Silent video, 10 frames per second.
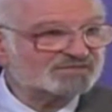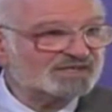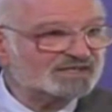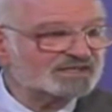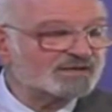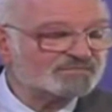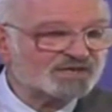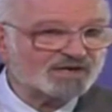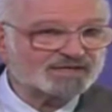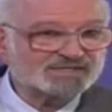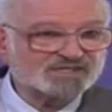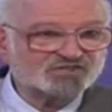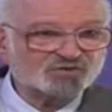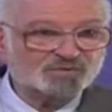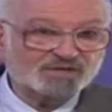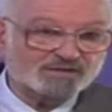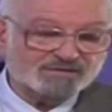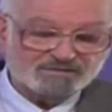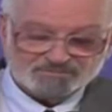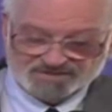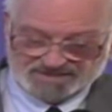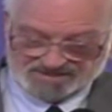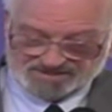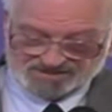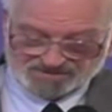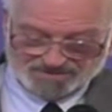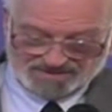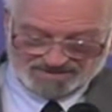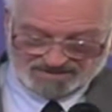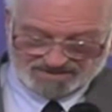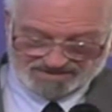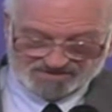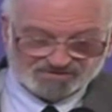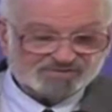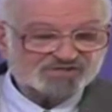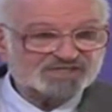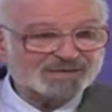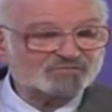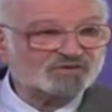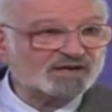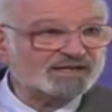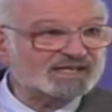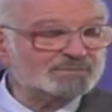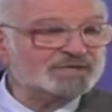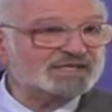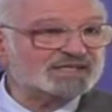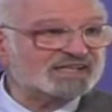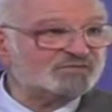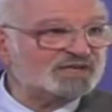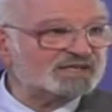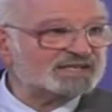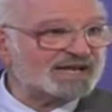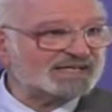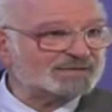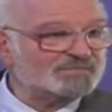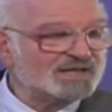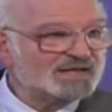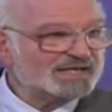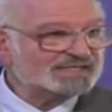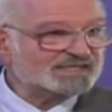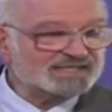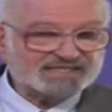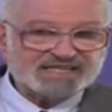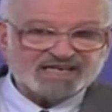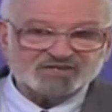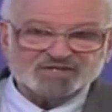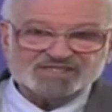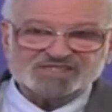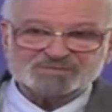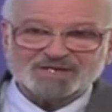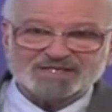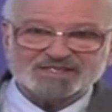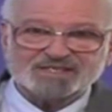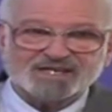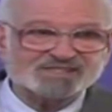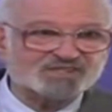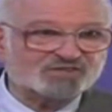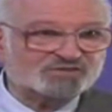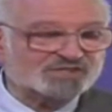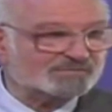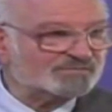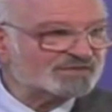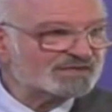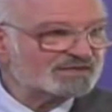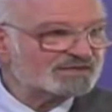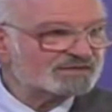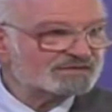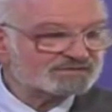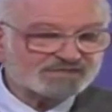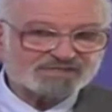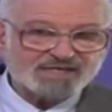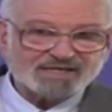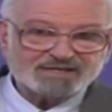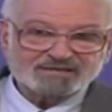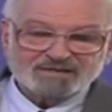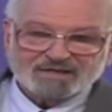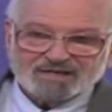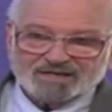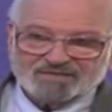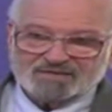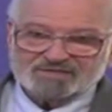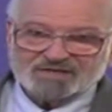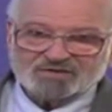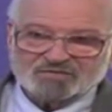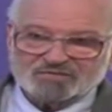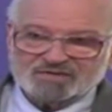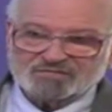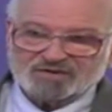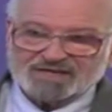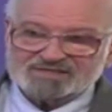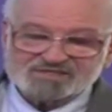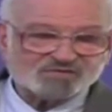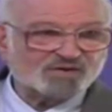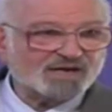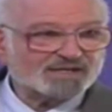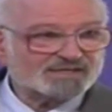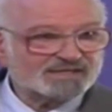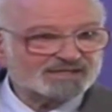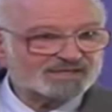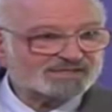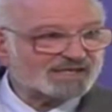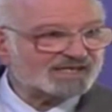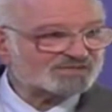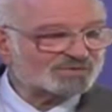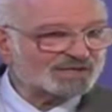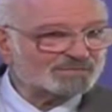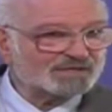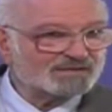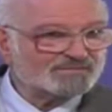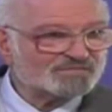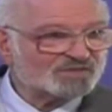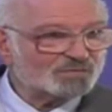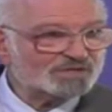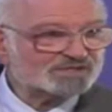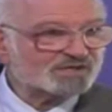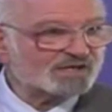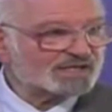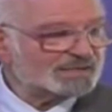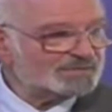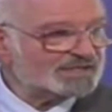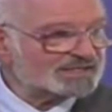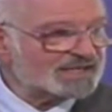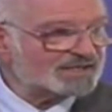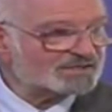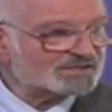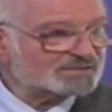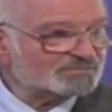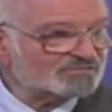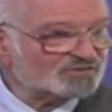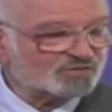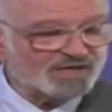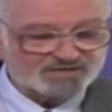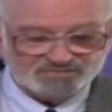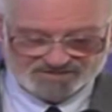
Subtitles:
civilian targets in Cuba, and Batista suspended the Constitution temporarily, and immediately we attacked him. He's a dictator. He suspended the Constitution. Just like they've done over in France. Chirac did it this last week, but nobody's calling him a dictator for trying to